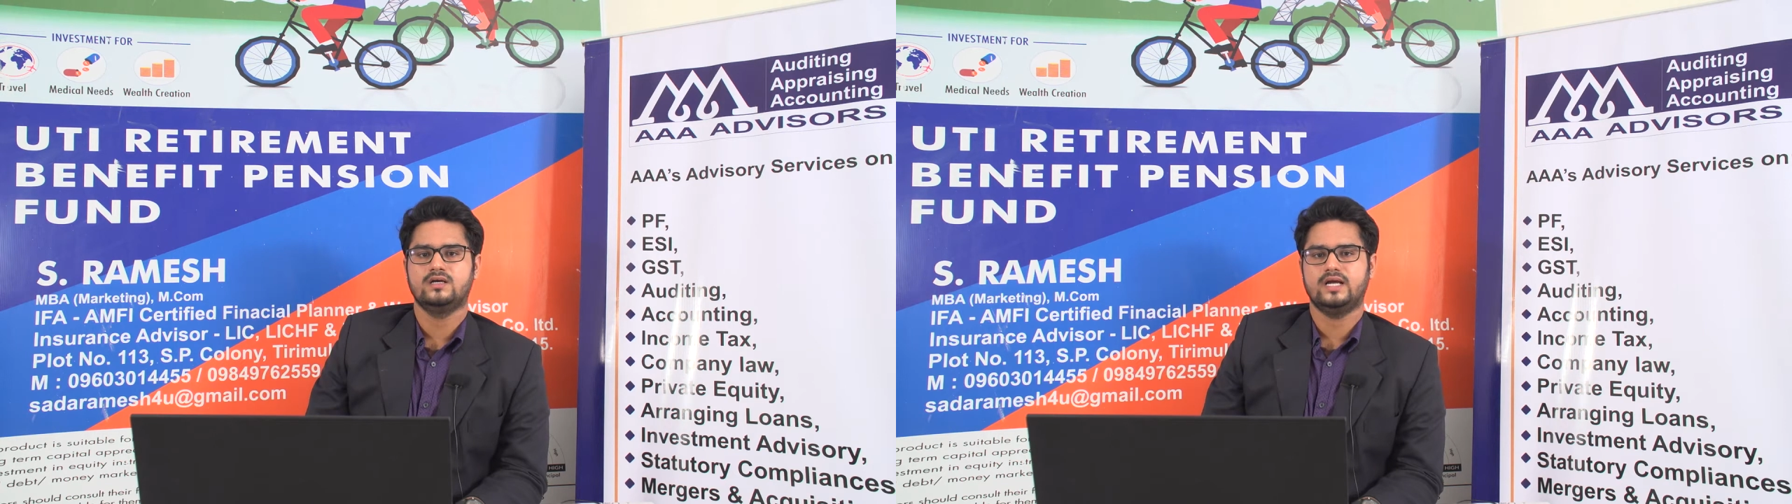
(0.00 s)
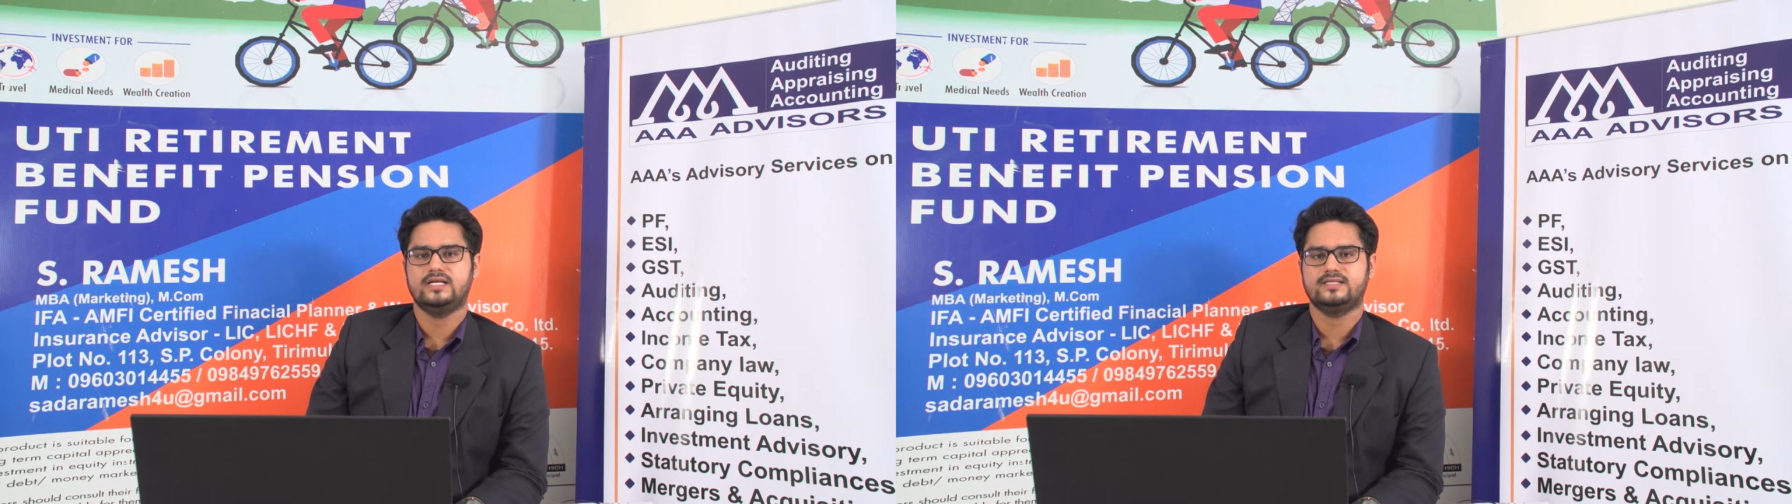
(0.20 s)

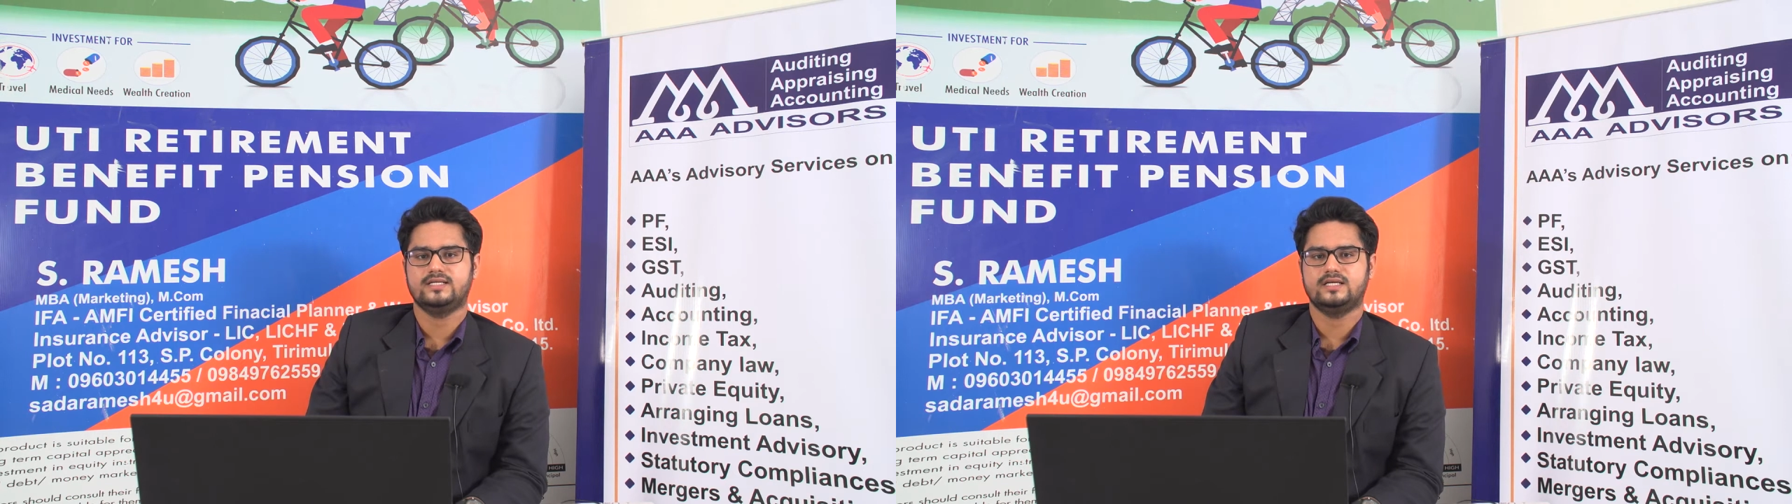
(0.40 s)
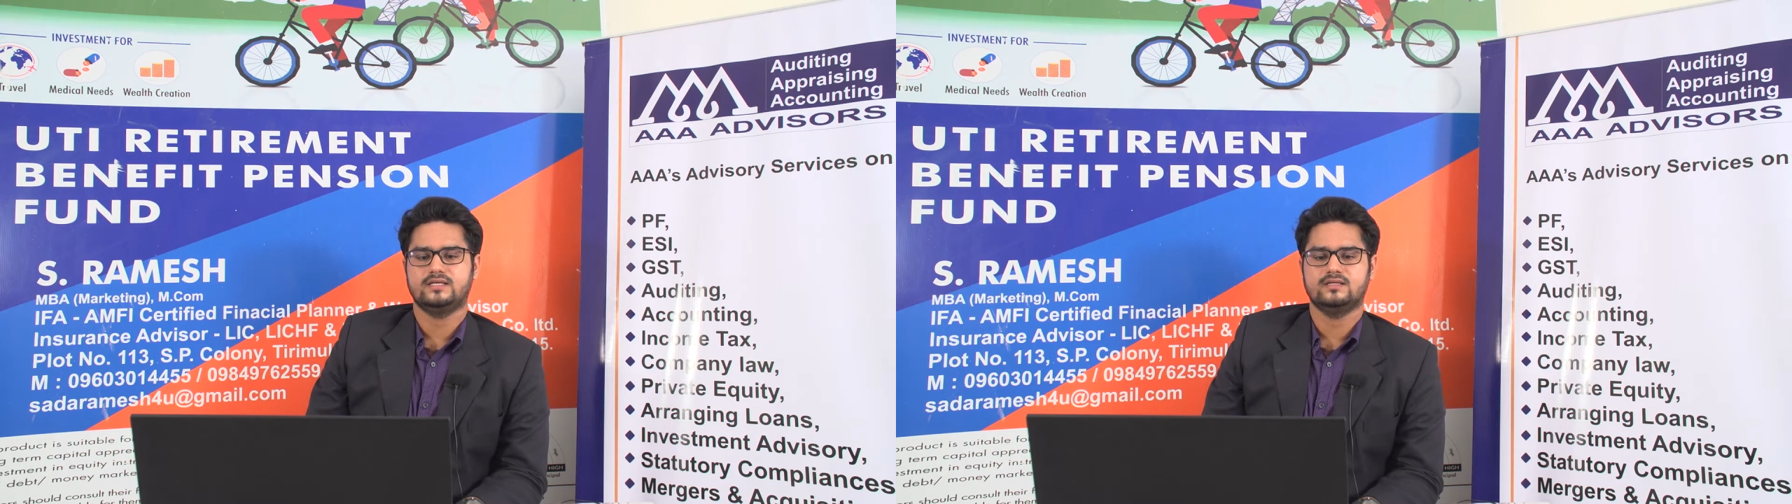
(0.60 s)

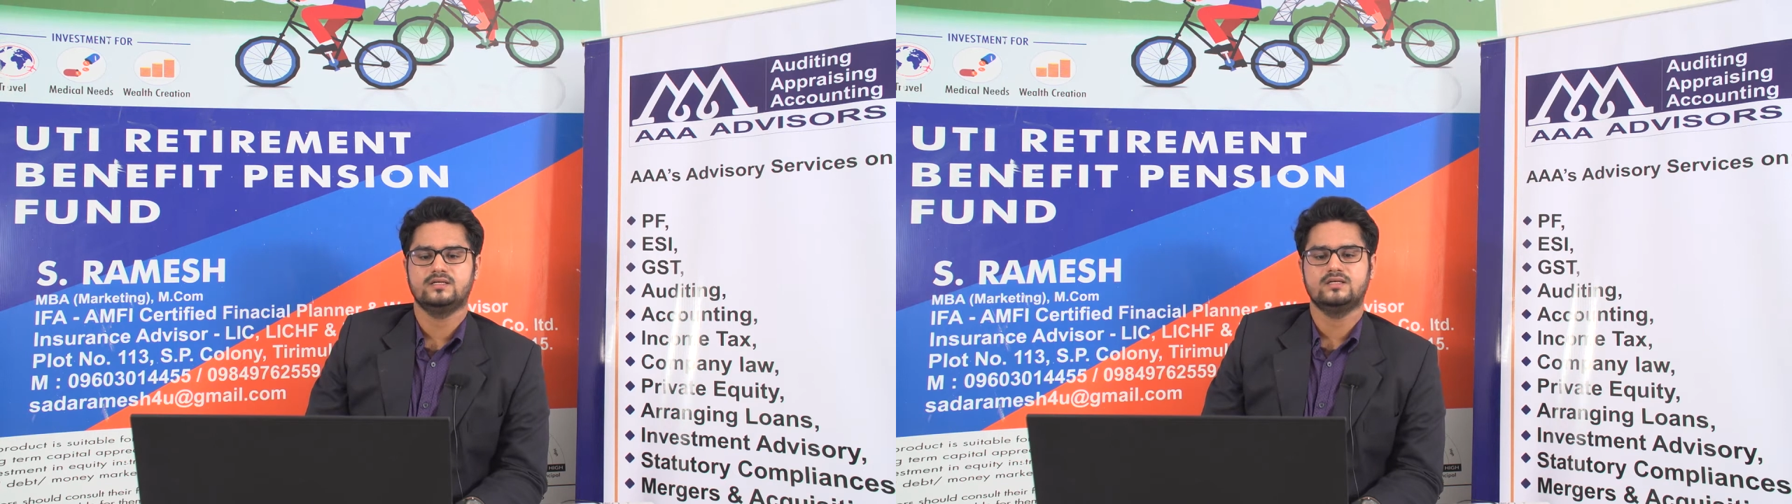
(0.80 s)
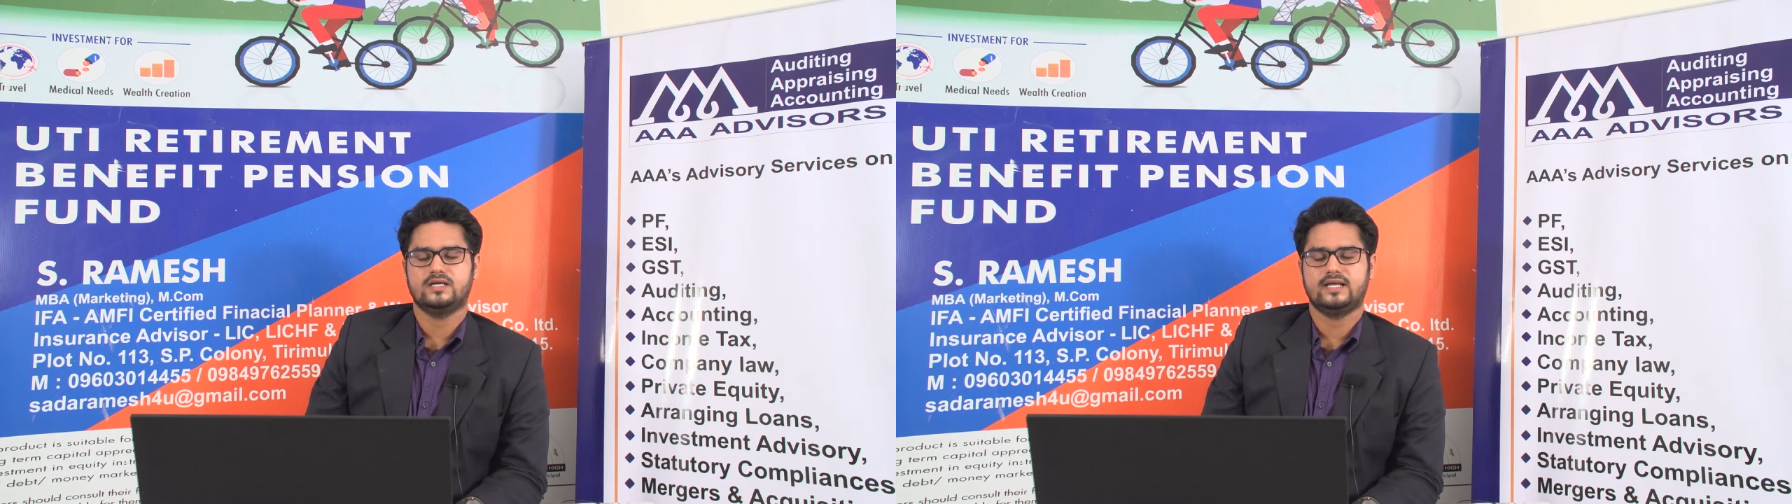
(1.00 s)
LTA,